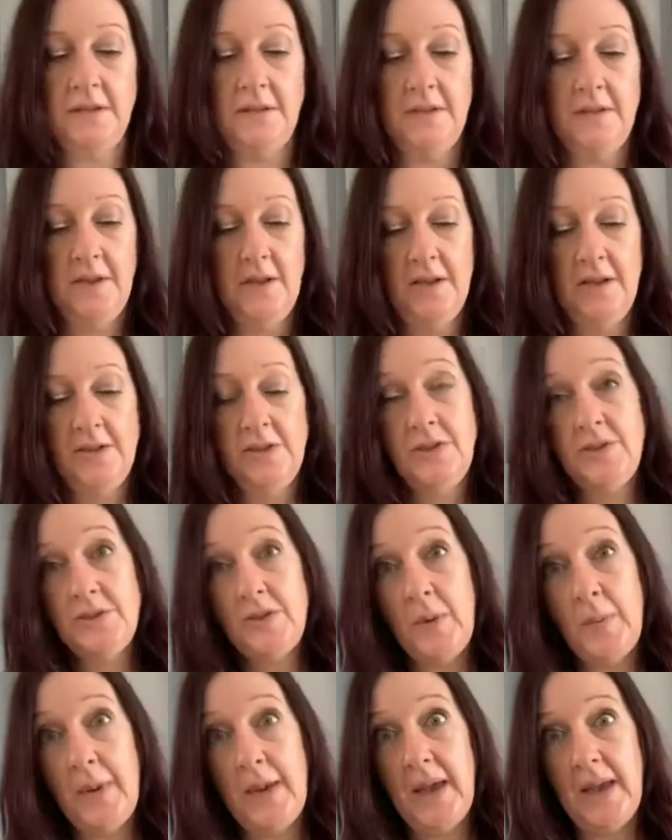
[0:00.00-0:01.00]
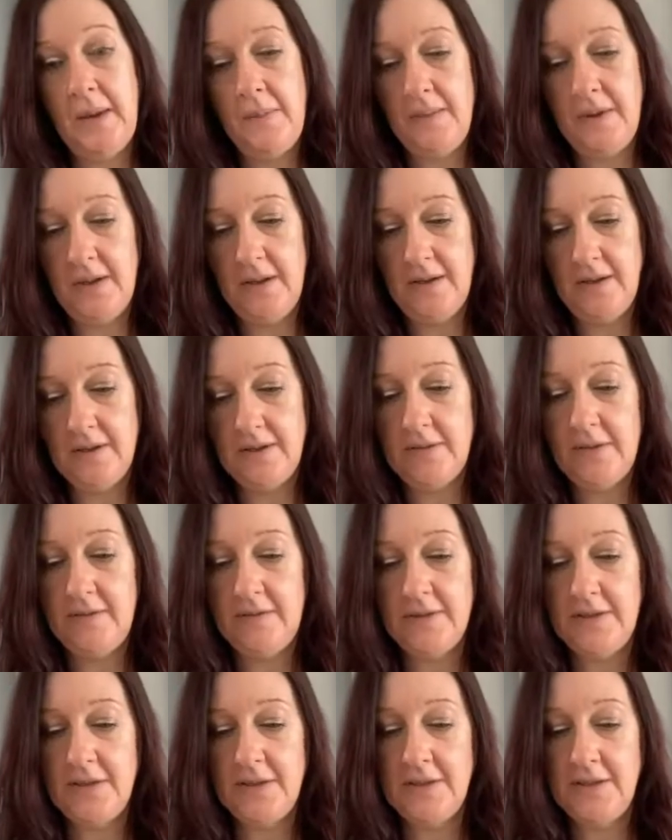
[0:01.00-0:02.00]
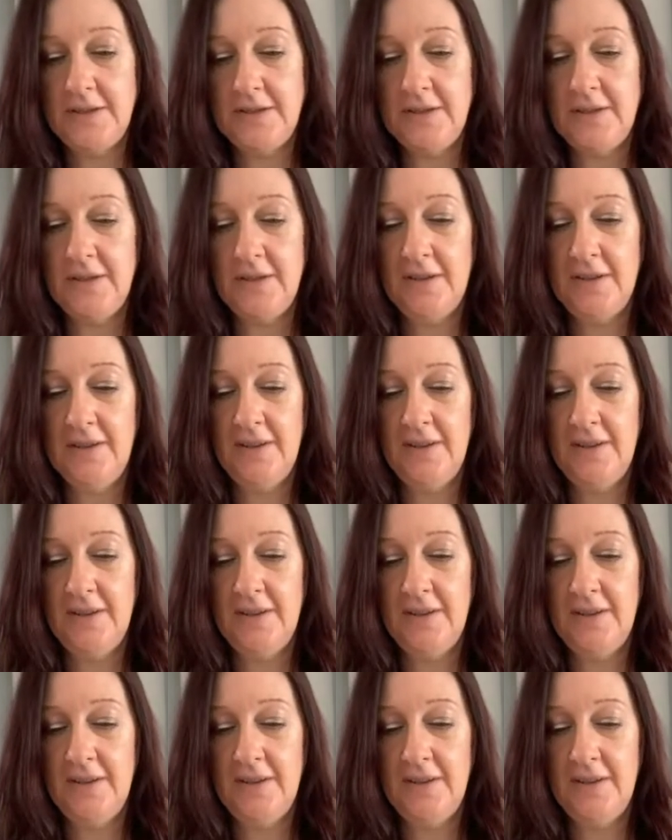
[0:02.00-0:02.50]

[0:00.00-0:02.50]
and she's not paying me to advertise her